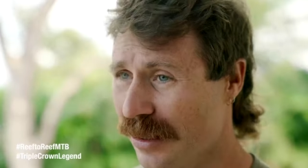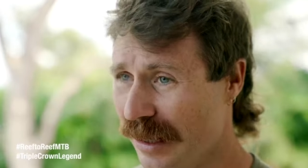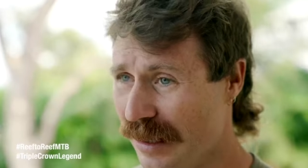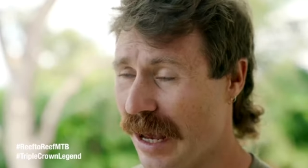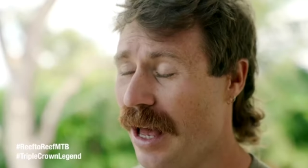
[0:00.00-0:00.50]

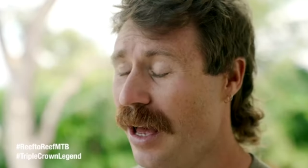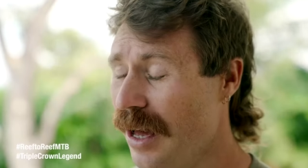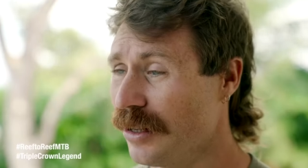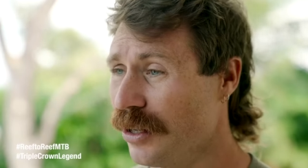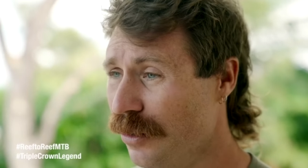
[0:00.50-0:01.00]
week. It's
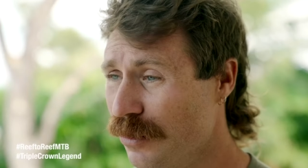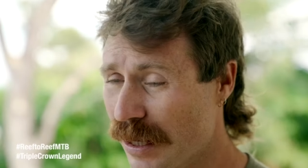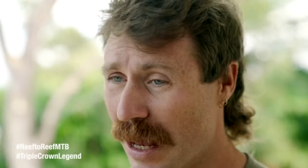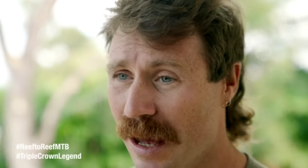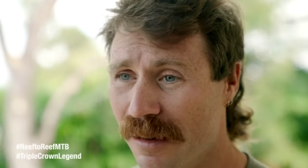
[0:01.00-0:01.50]
hard, you know, it was
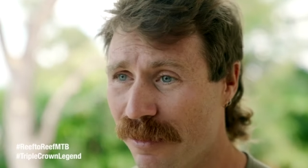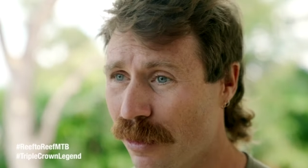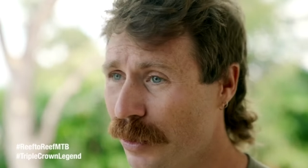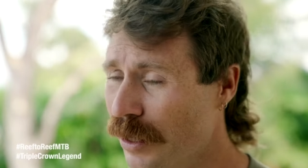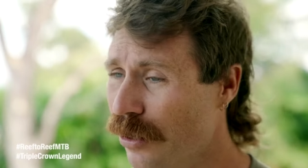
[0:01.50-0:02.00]
hard
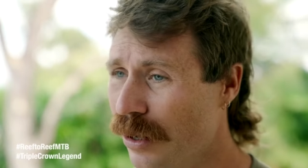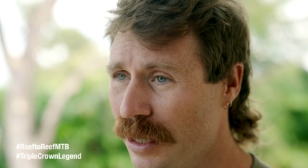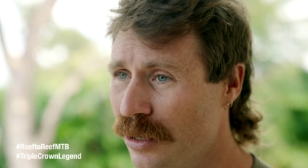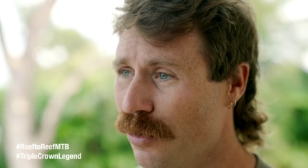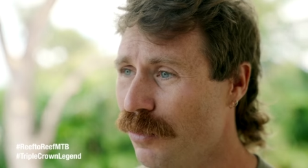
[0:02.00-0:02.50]
following her. I
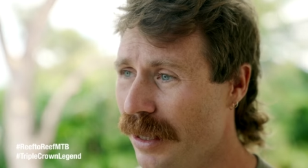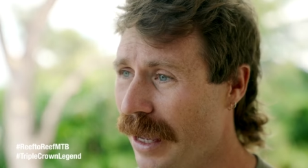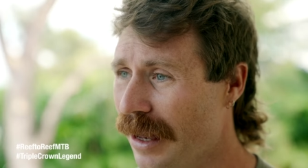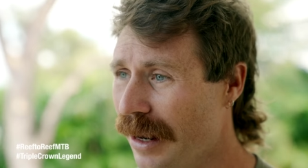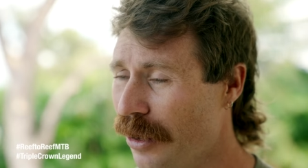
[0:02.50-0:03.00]
didn't know really
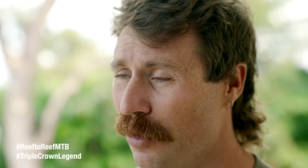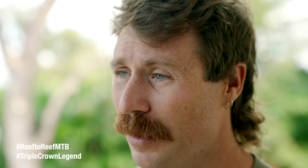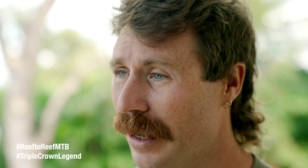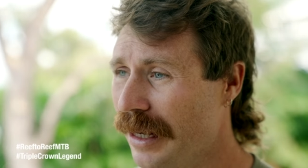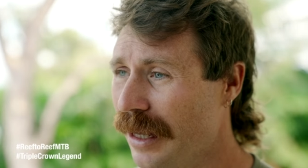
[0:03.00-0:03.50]
how to help
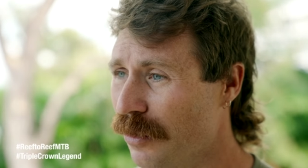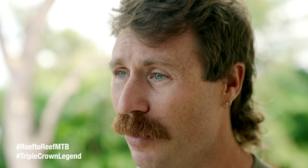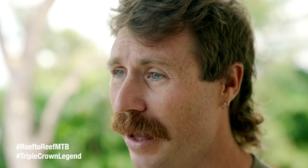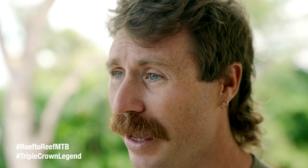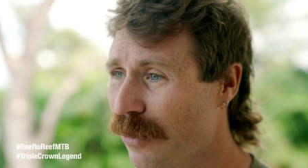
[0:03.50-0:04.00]
any other
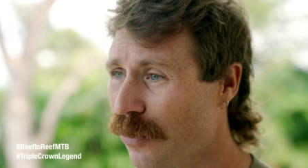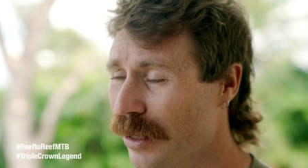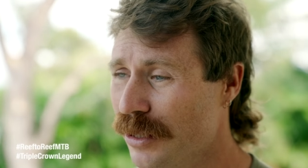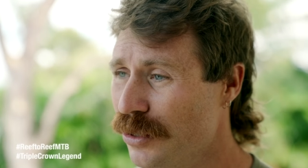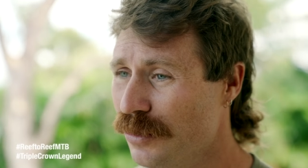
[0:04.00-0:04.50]
way. All I
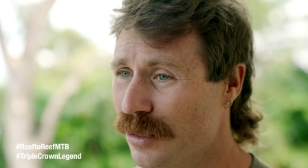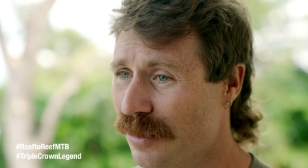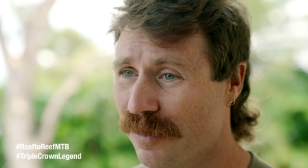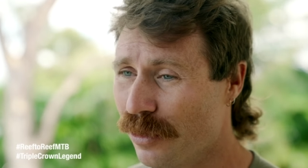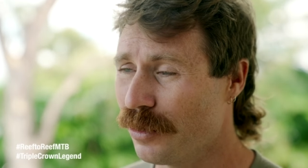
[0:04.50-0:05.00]
could do was just
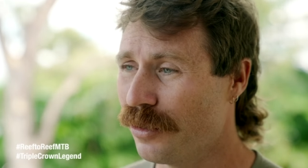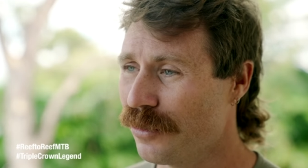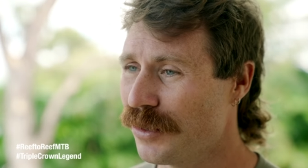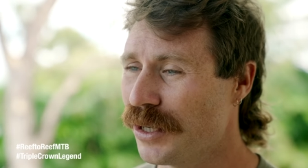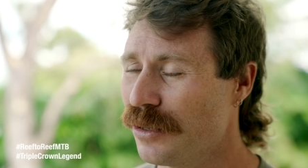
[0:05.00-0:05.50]
follow her
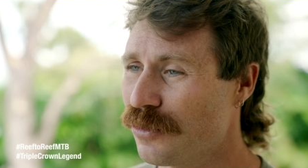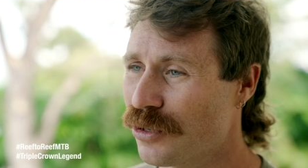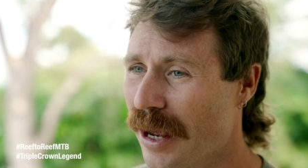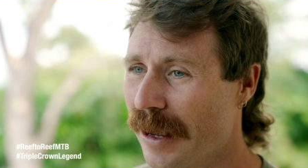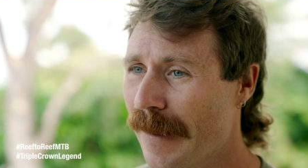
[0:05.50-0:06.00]
through the single
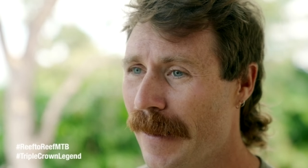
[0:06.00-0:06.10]
track.